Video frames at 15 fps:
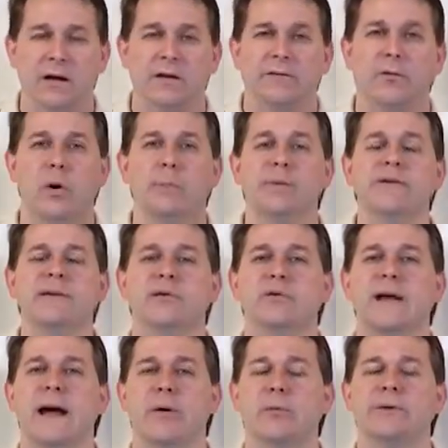So up until
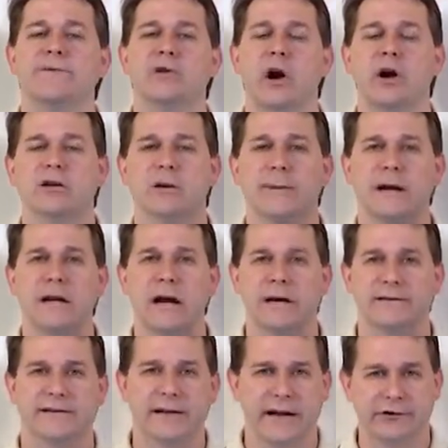now we've talked about
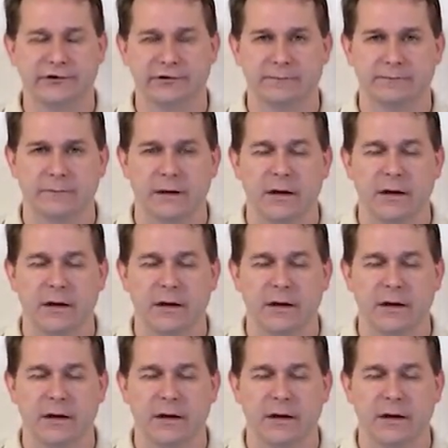oxidation,